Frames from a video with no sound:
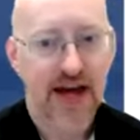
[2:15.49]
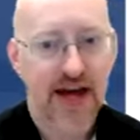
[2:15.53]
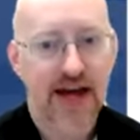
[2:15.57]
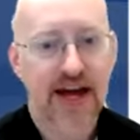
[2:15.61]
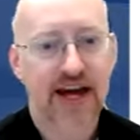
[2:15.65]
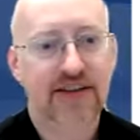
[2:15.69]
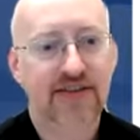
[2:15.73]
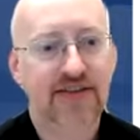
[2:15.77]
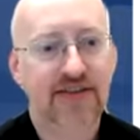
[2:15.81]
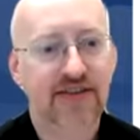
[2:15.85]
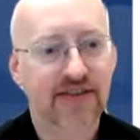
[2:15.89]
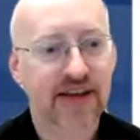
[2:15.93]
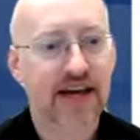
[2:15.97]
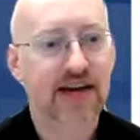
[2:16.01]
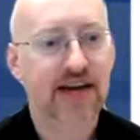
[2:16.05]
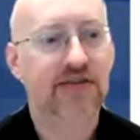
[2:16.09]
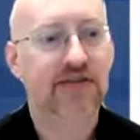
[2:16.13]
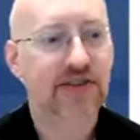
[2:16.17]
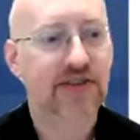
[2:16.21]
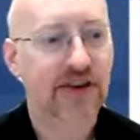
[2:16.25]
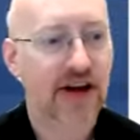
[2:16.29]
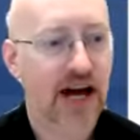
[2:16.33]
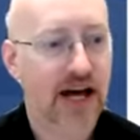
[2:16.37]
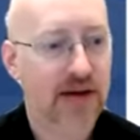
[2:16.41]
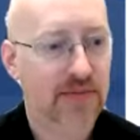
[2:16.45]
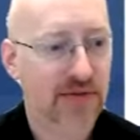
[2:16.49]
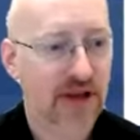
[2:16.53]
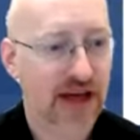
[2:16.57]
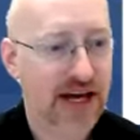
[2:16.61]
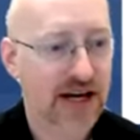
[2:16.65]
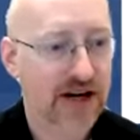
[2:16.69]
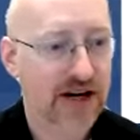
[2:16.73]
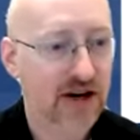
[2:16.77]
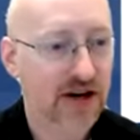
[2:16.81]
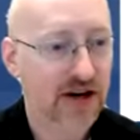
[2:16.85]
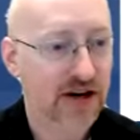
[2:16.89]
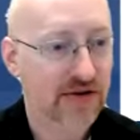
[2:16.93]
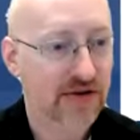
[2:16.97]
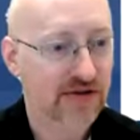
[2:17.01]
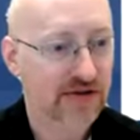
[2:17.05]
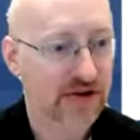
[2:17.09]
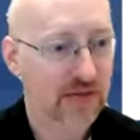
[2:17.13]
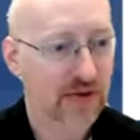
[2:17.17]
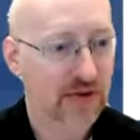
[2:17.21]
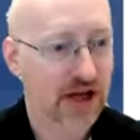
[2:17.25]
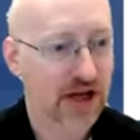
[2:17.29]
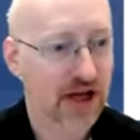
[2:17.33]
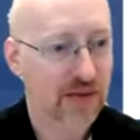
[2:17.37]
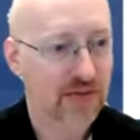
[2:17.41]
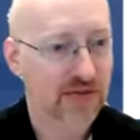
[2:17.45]
it saves time later if
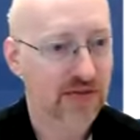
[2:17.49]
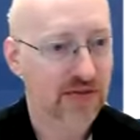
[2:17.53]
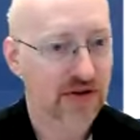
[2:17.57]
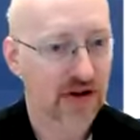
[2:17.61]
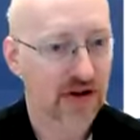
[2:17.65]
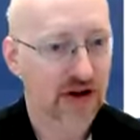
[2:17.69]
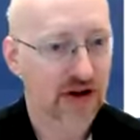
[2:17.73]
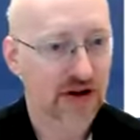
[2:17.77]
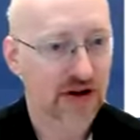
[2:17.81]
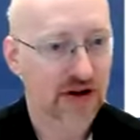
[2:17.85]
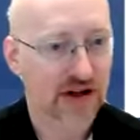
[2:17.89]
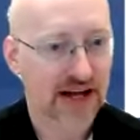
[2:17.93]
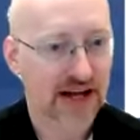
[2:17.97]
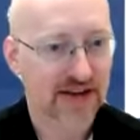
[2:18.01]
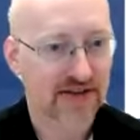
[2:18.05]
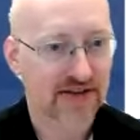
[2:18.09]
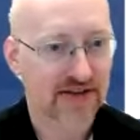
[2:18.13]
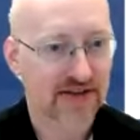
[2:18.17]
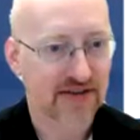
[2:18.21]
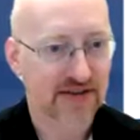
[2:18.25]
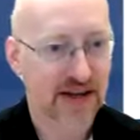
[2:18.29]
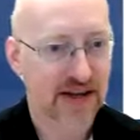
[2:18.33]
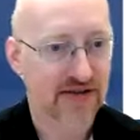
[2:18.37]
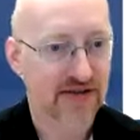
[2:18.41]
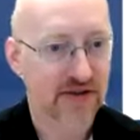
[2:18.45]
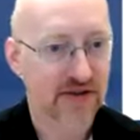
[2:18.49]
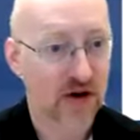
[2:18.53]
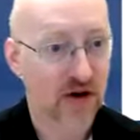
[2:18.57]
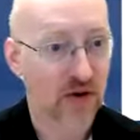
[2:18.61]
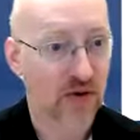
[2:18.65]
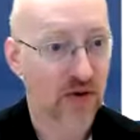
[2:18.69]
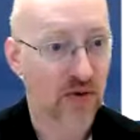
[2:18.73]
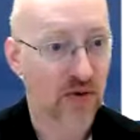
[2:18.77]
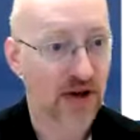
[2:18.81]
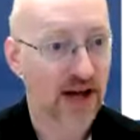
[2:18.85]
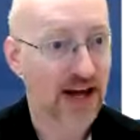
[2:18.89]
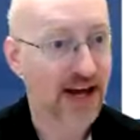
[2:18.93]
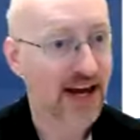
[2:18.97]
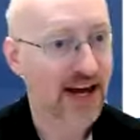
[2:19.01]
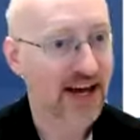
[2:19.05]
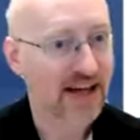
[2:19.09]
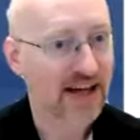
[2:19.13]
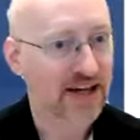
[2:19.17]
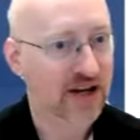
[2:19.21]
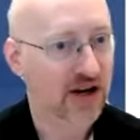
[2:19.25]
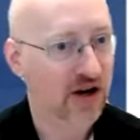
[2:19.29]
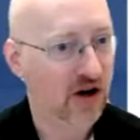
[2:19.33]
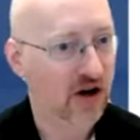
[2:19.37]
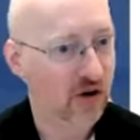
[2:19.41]
someone comes along and says, oh, hey,